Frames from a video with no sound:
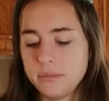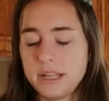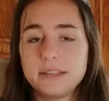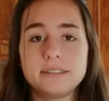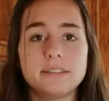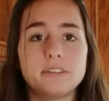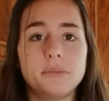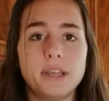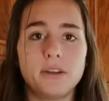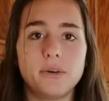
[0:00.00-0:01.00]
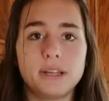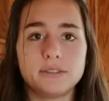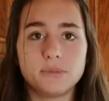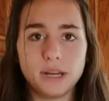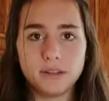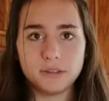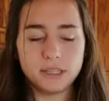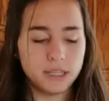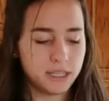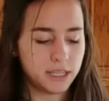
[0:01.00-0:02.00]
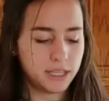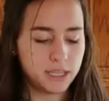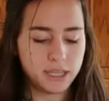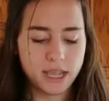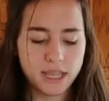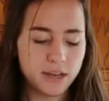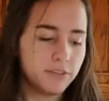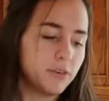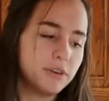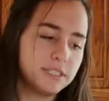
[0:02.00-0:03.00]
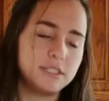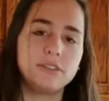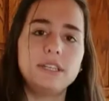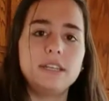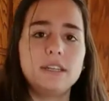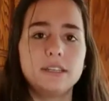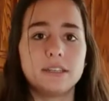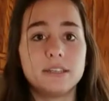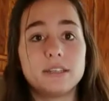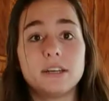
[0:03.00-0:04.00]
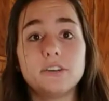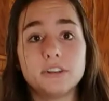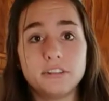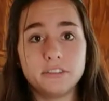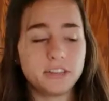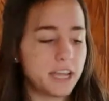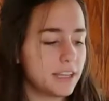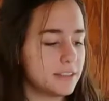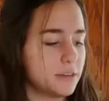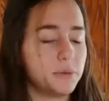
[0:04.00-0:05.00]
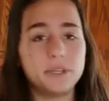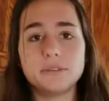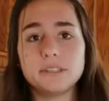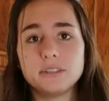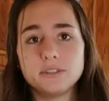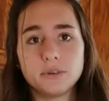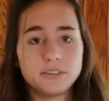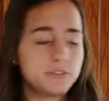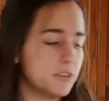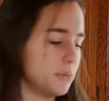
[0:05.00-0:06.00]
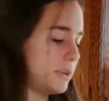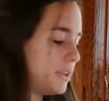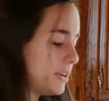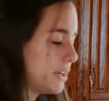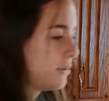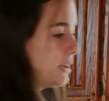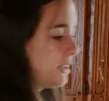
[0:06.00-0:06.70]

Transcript: lettuce and tomato as well. And then of course you'll need a grill for that. So we're using a George Foreman. You're going to want